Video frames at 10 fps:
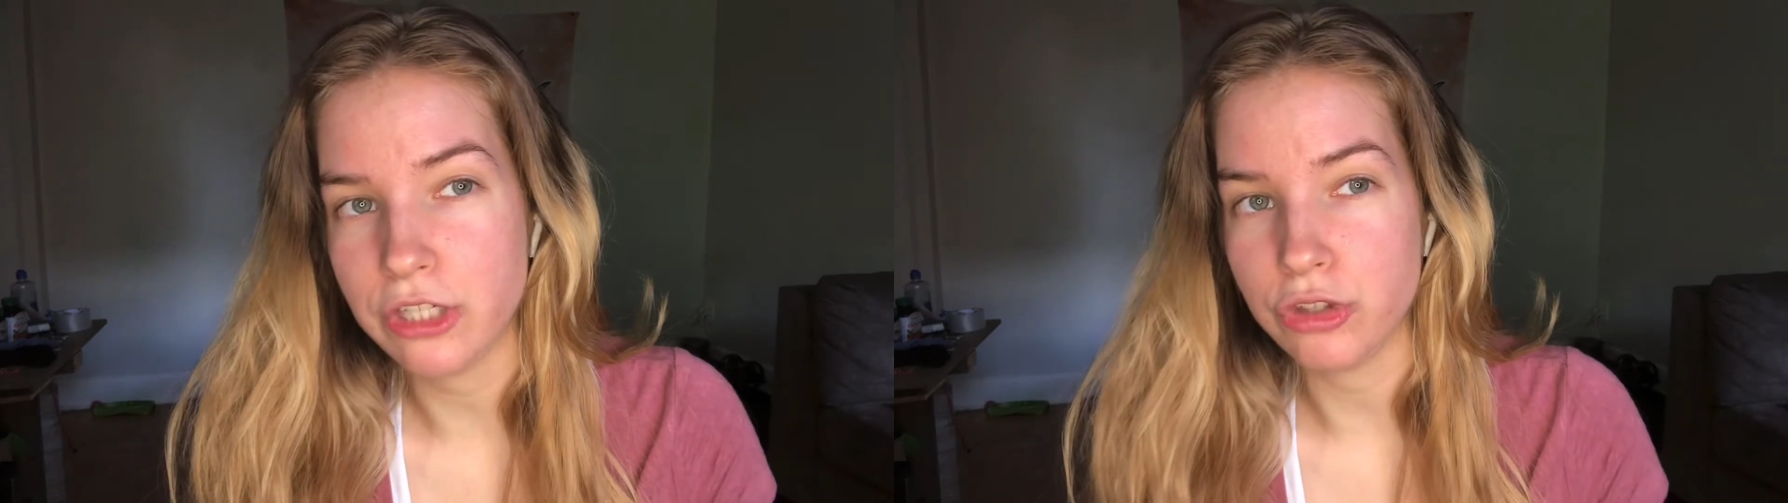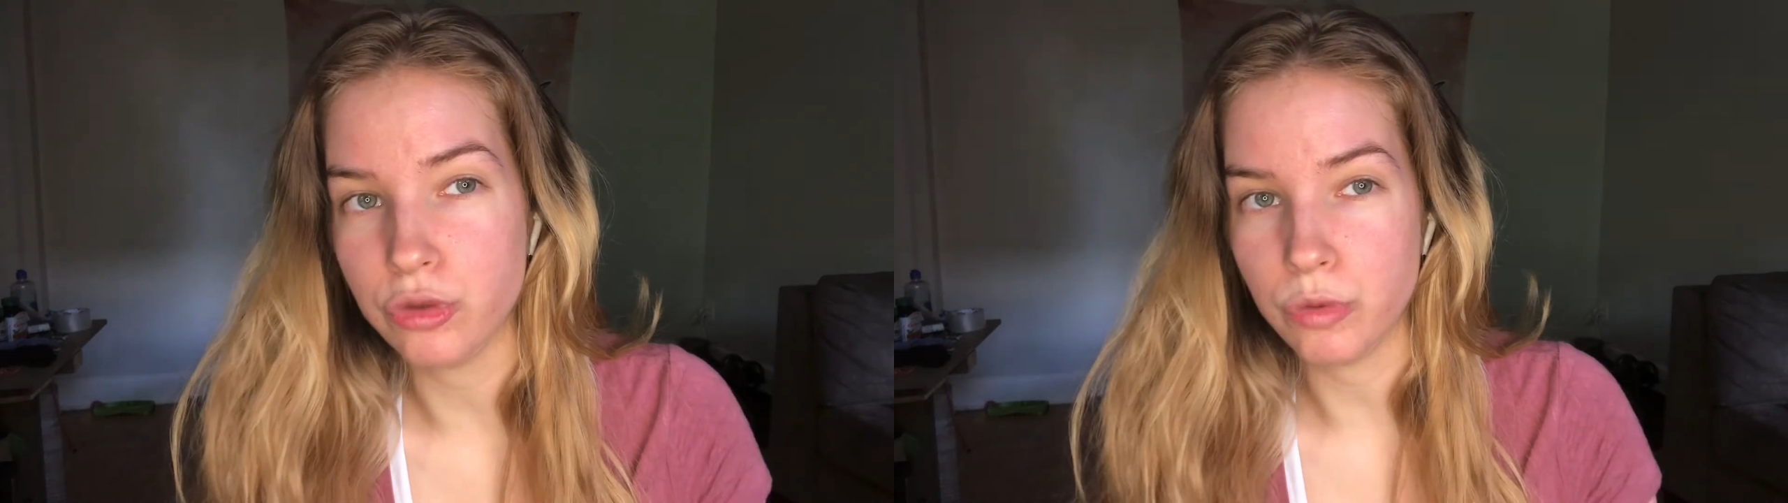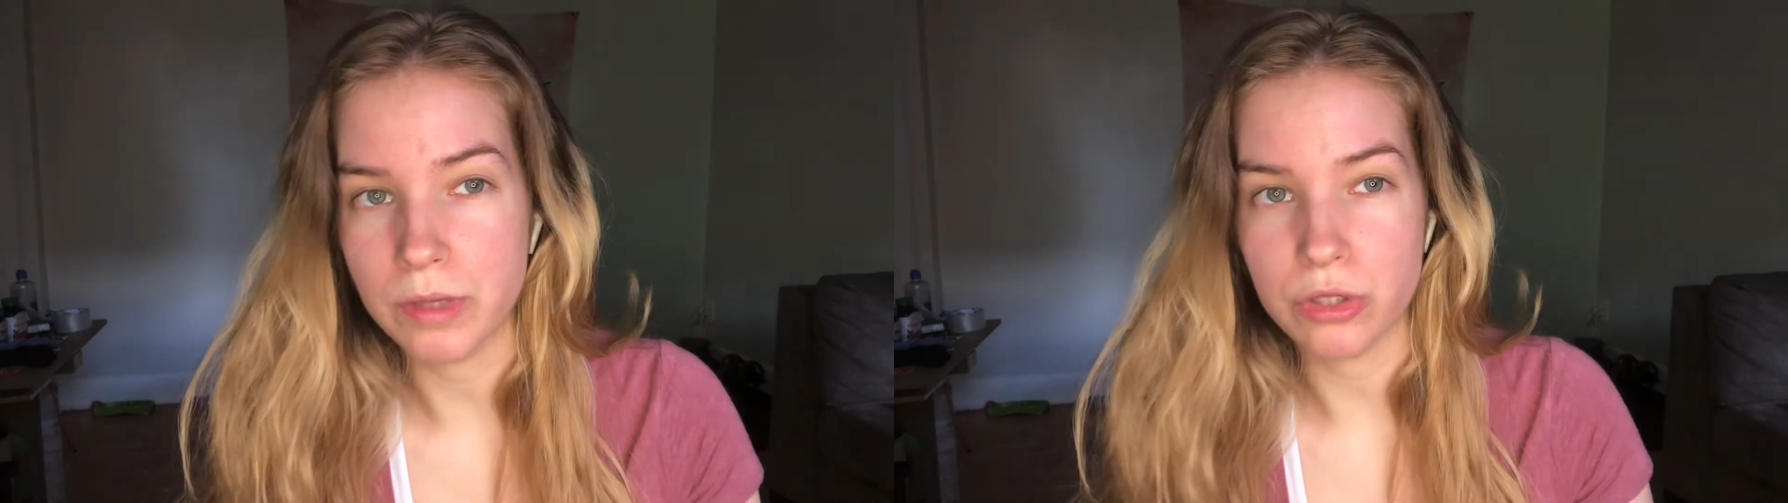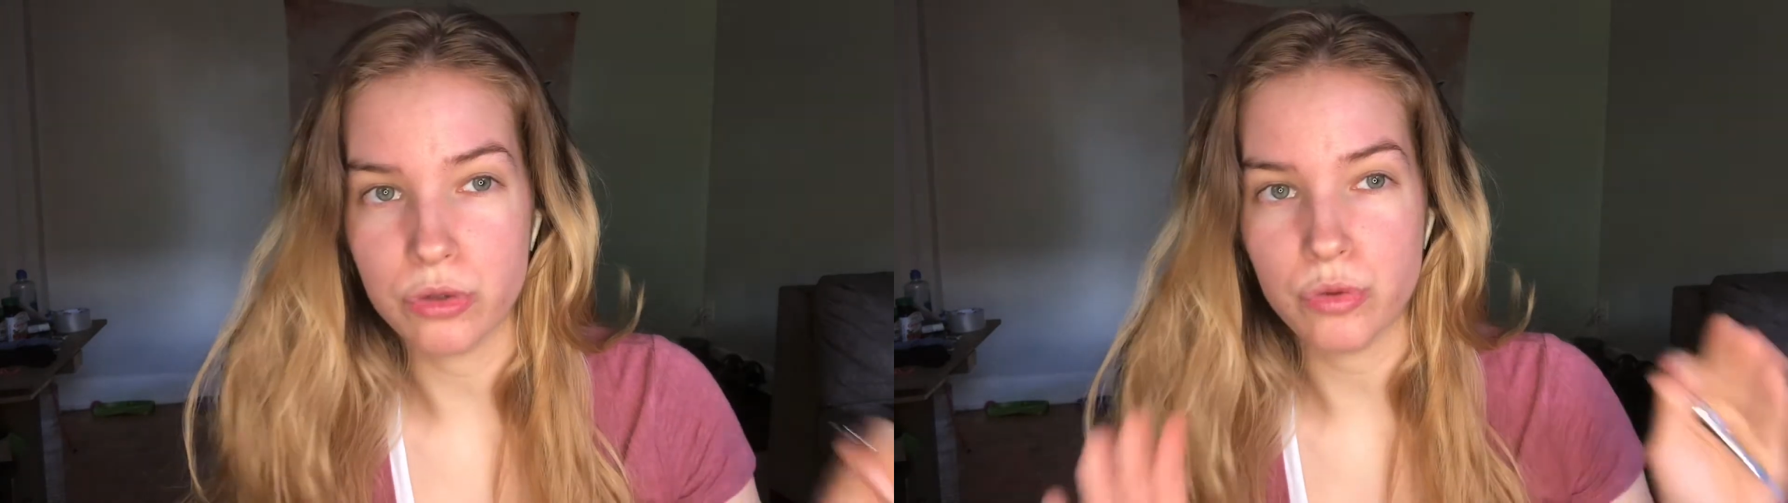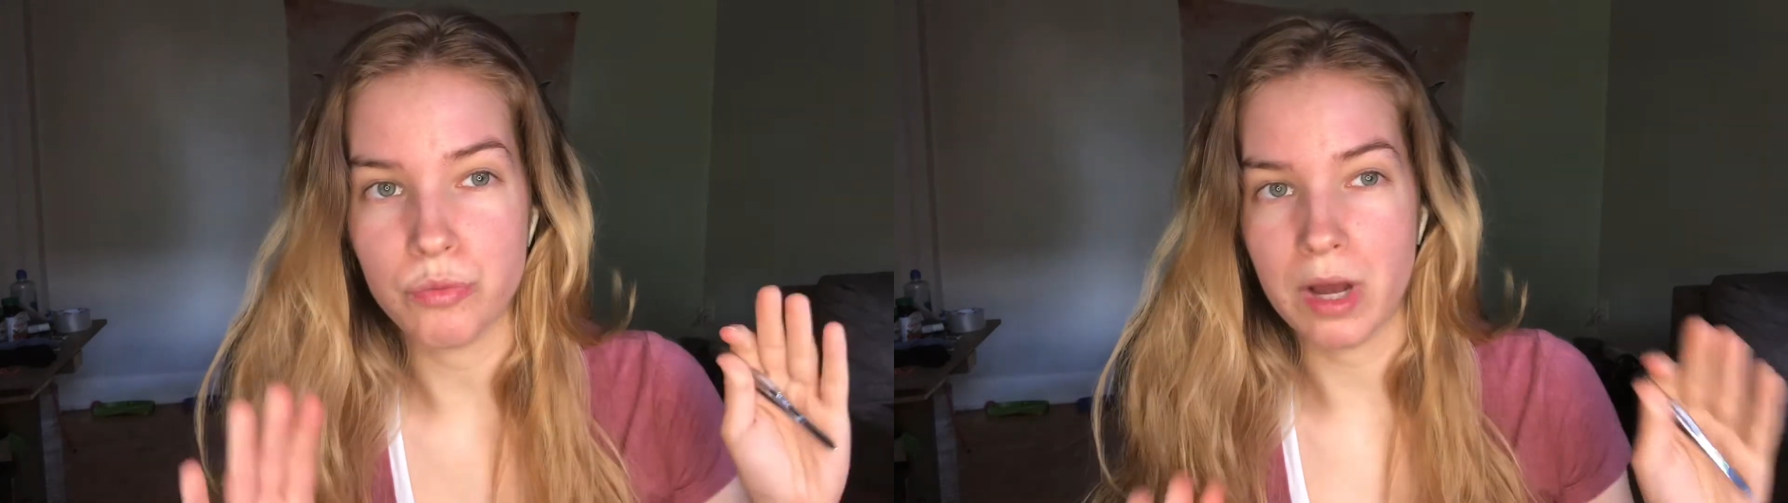to zoom in
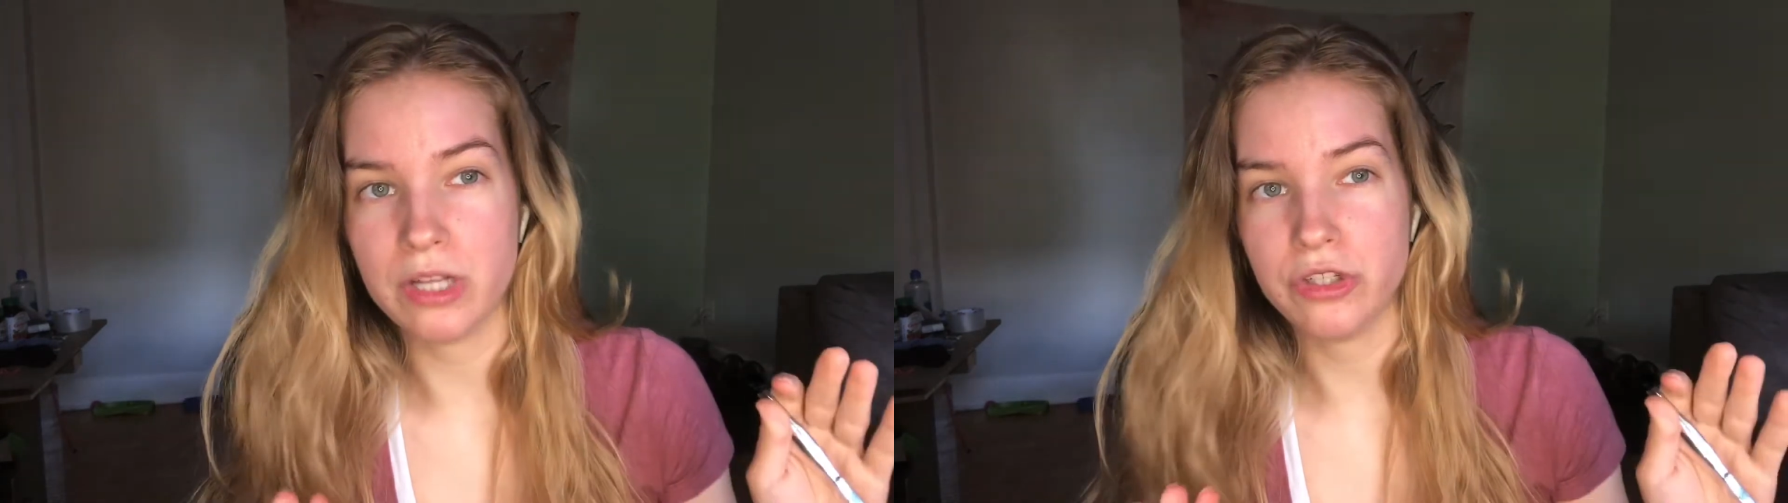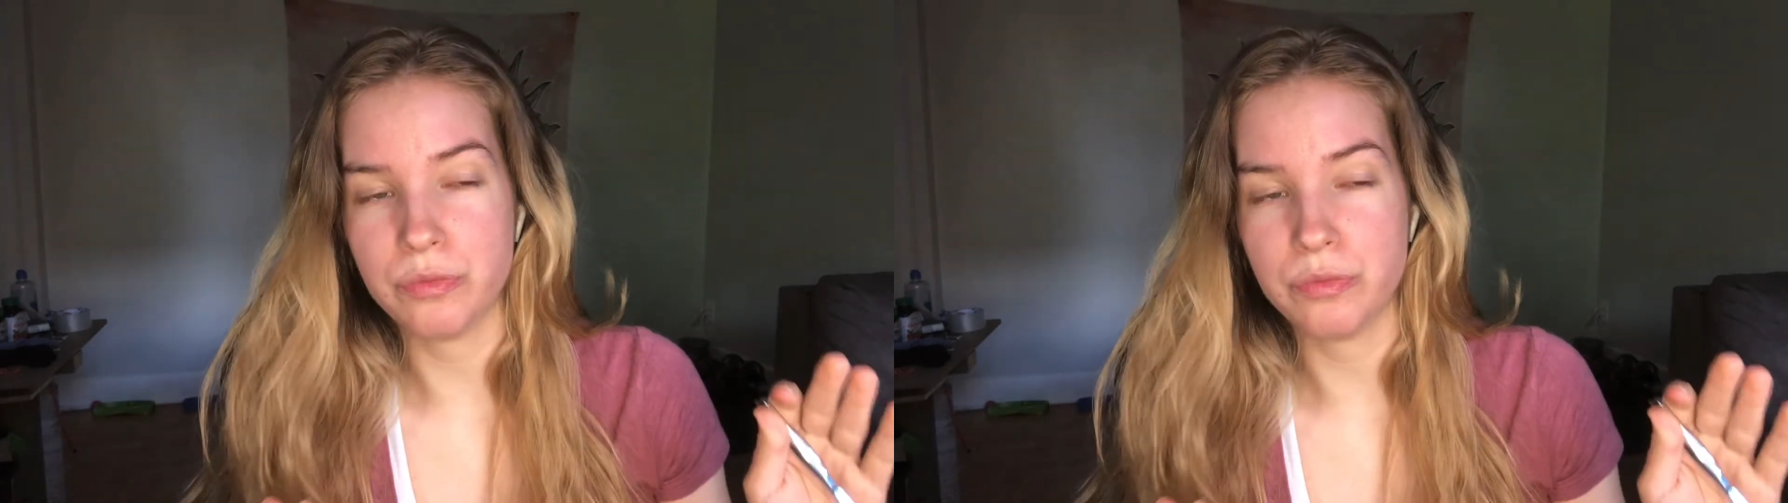too much